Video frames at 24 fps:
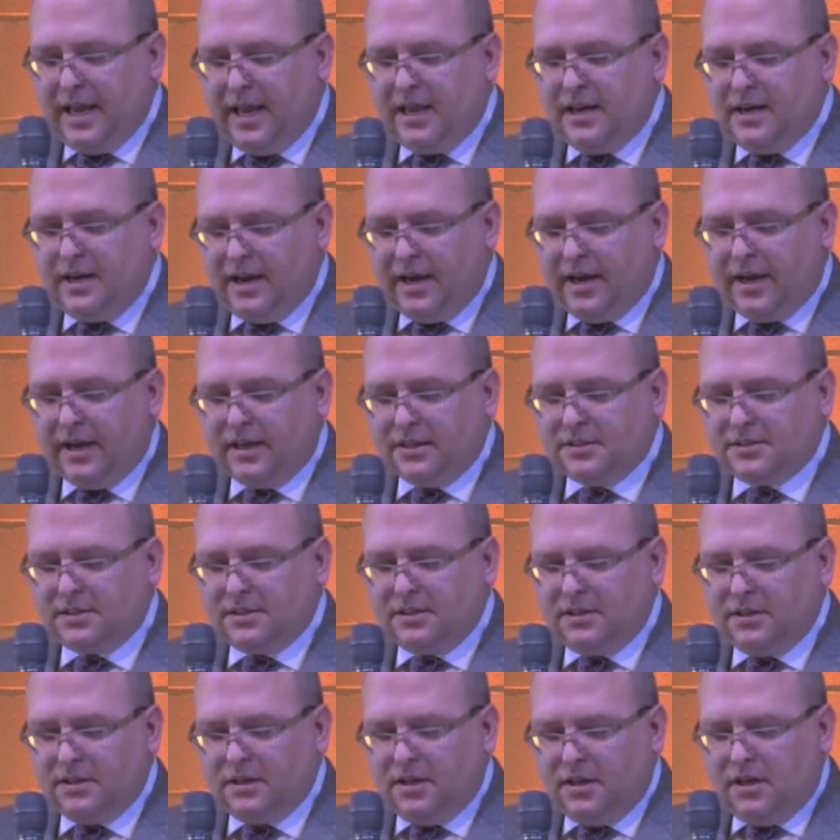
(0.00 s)
and night,
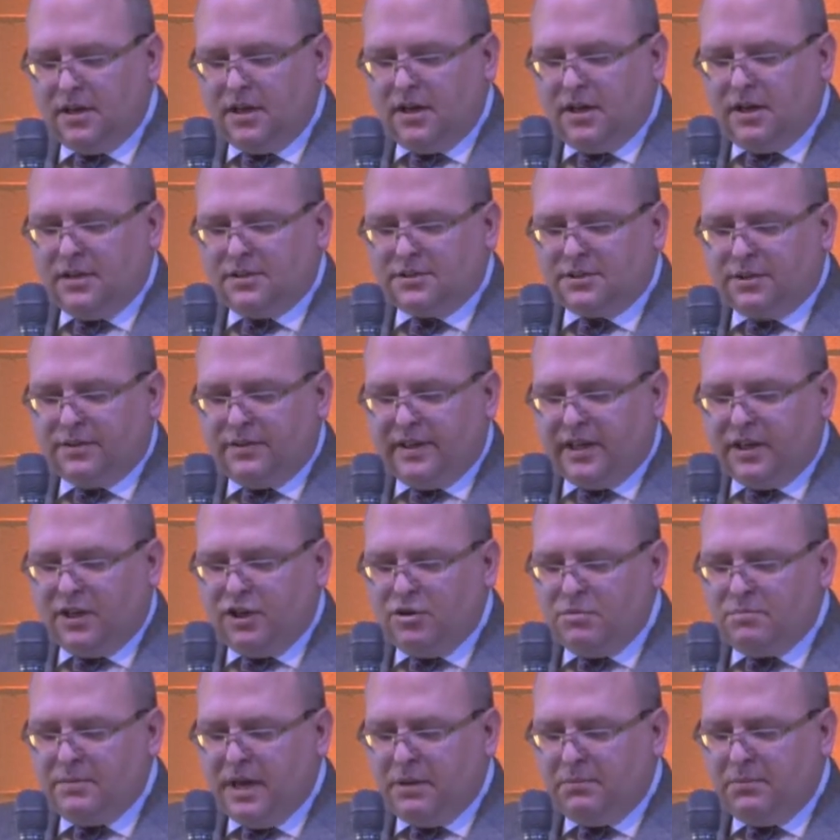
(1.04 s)
so that
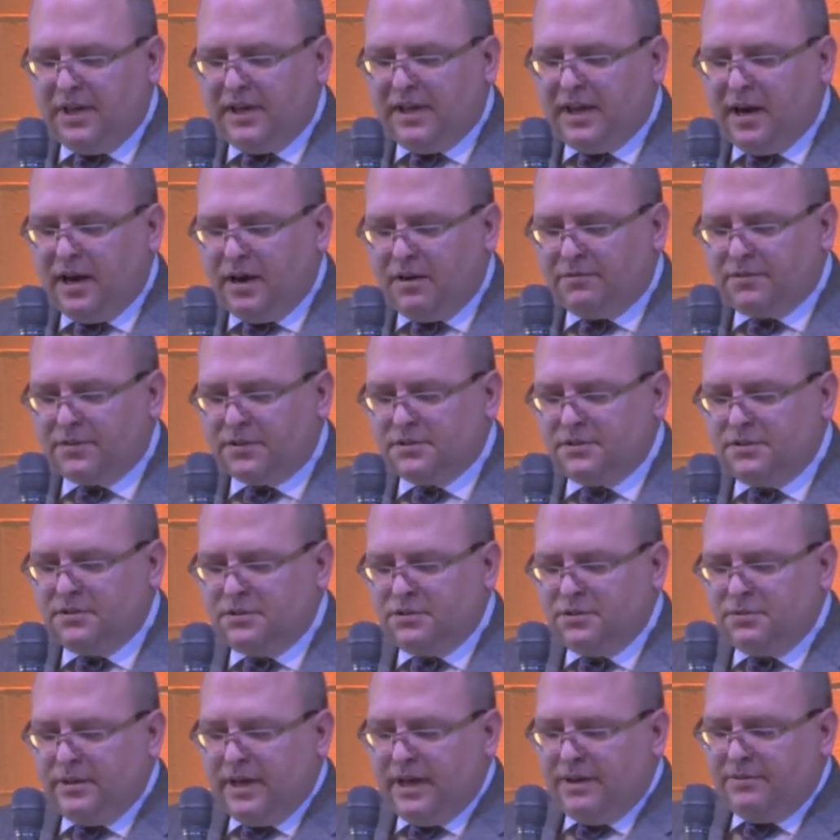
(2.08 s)
you may be careful to
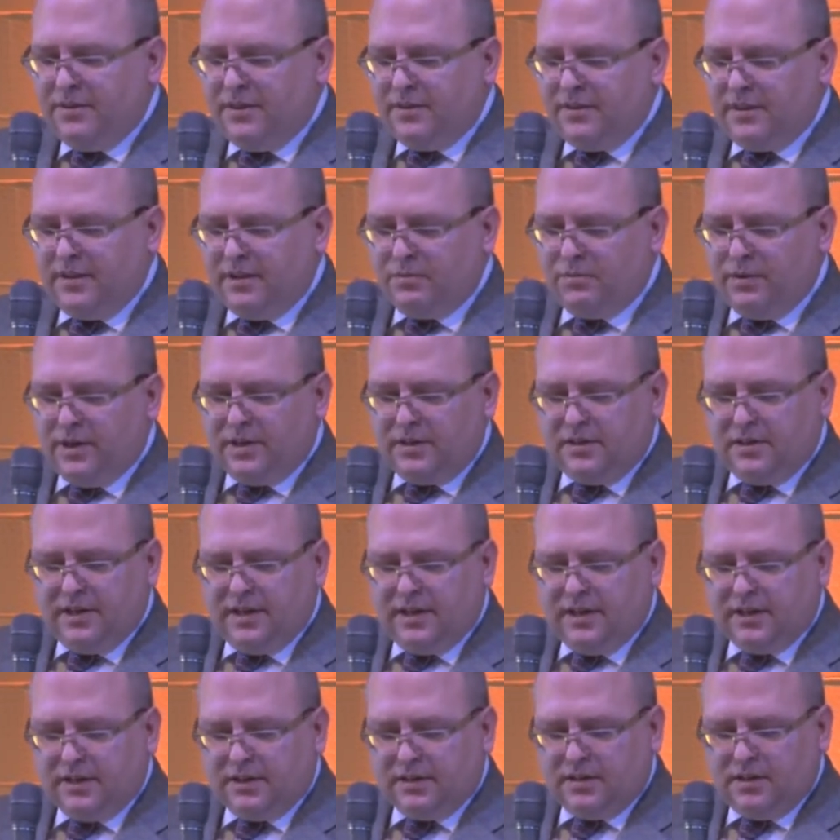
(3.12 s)
do everything written
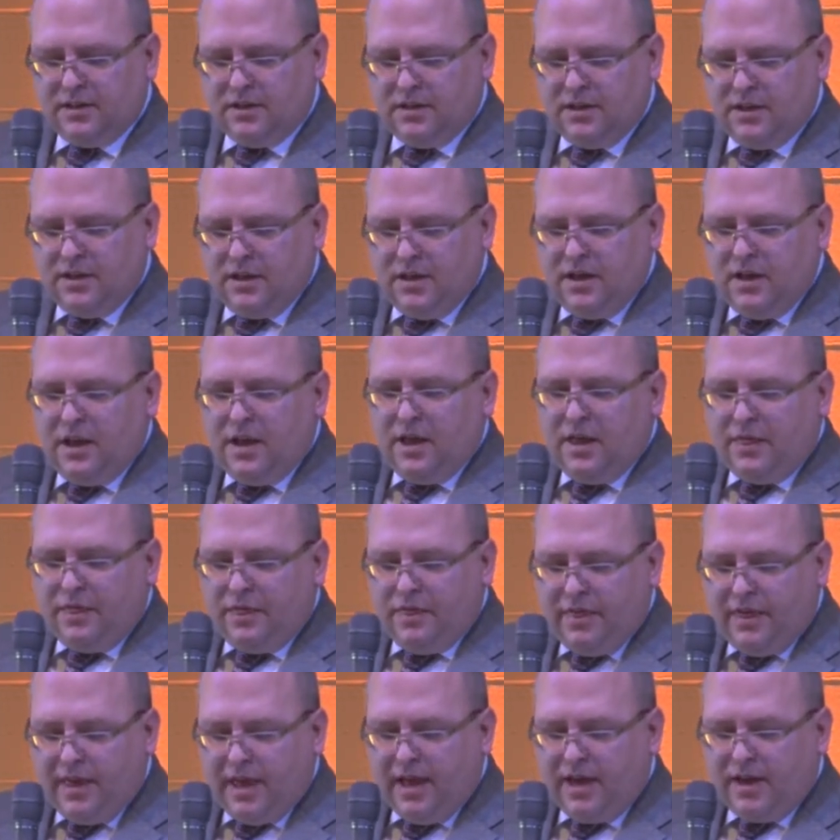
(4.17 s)
in it.
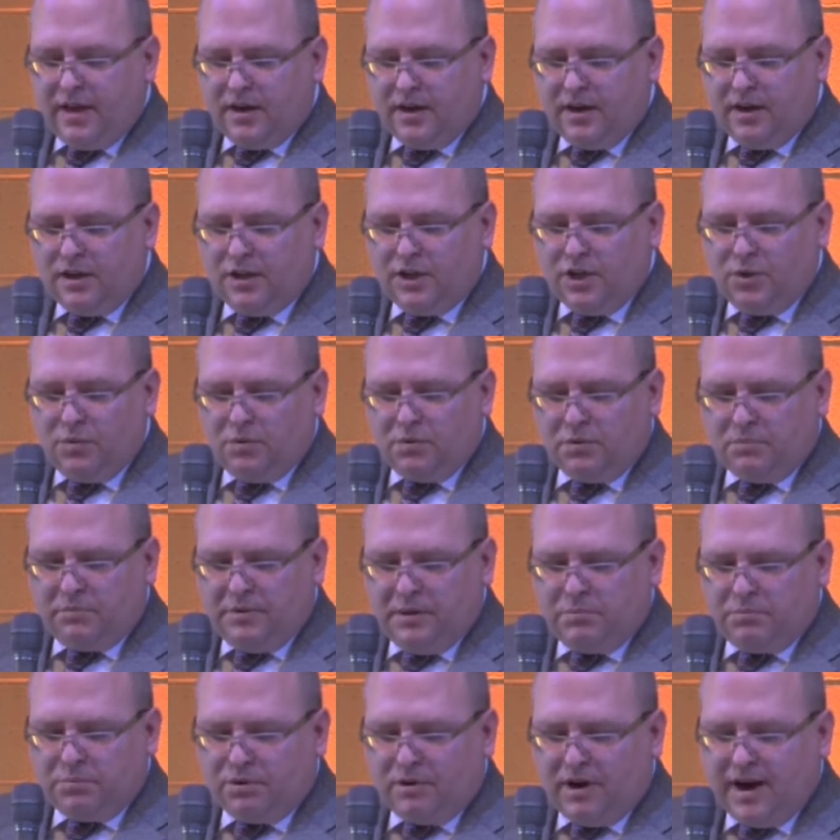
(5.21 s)
Then you will
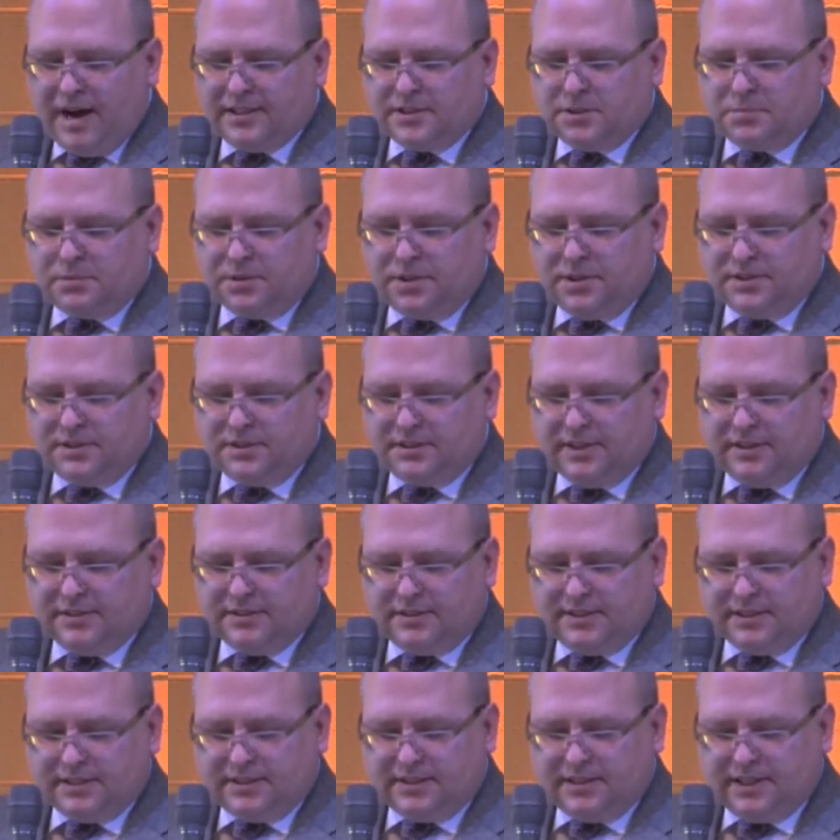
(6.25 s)
be prosperous and
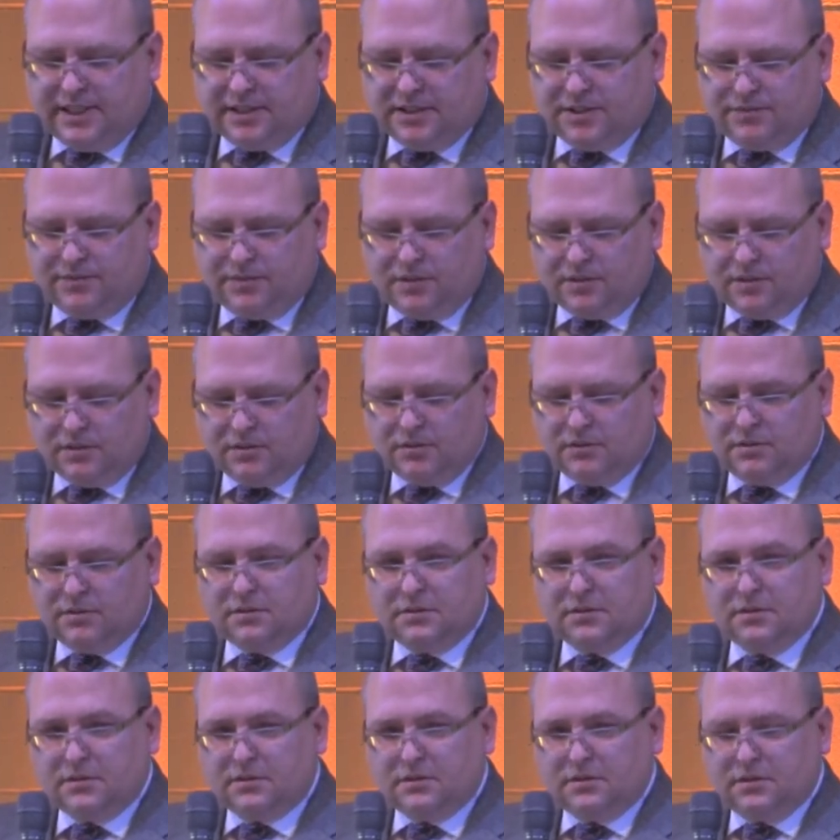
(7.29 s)
successful.
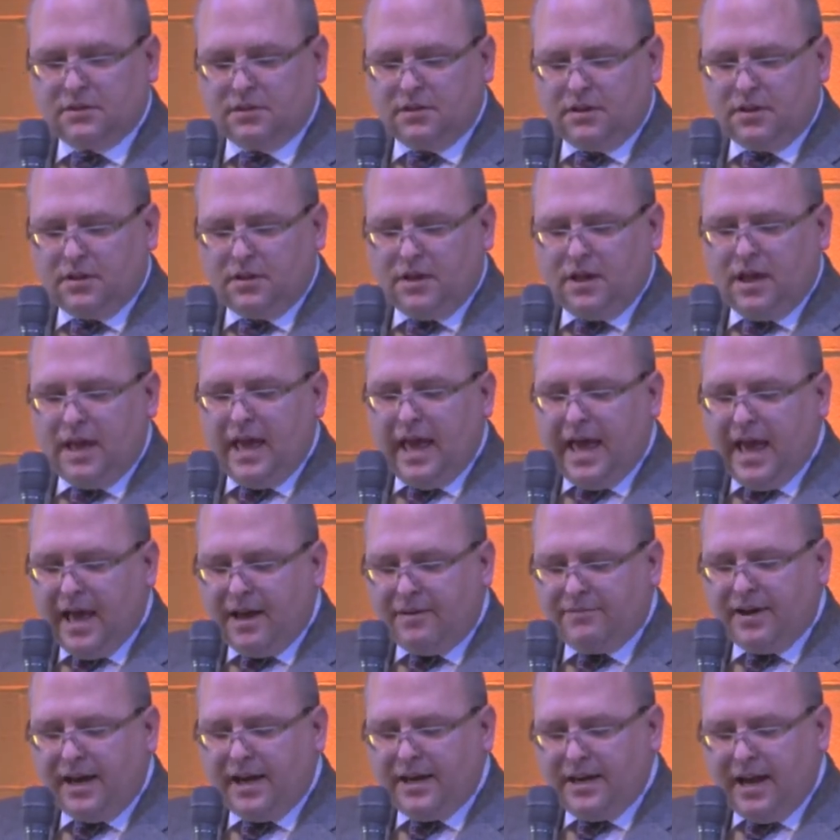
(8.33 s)

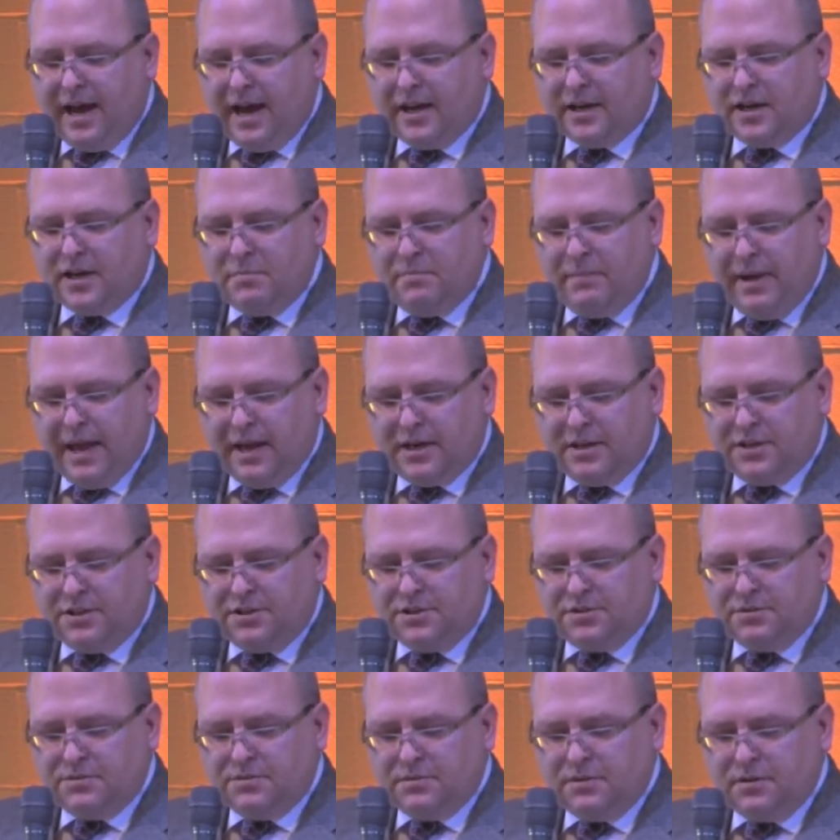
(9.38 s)
Have I not commanded
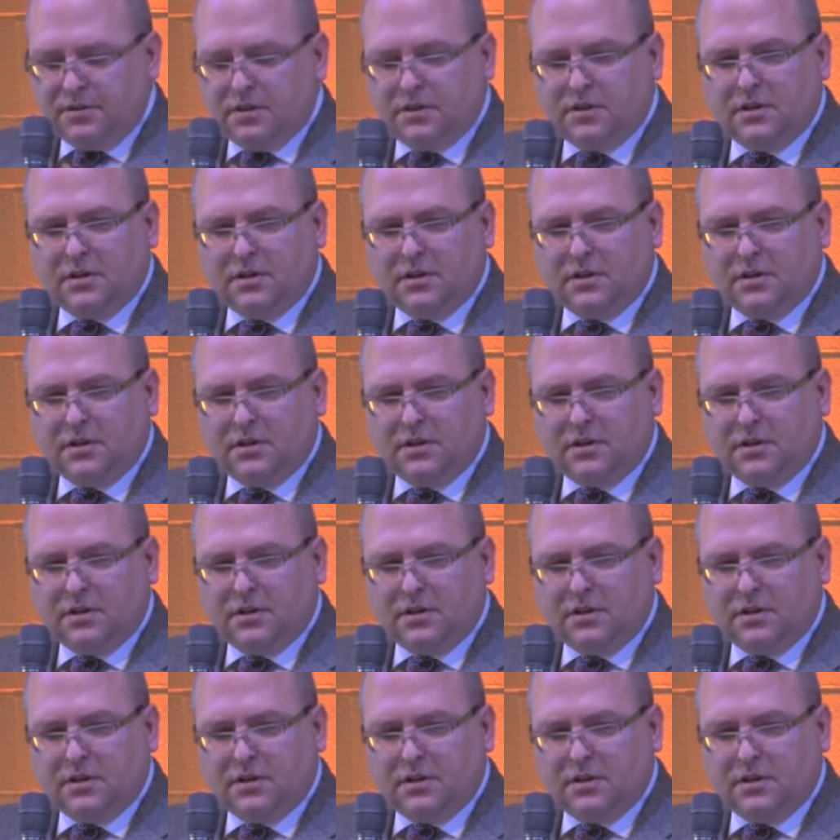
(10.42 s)
you?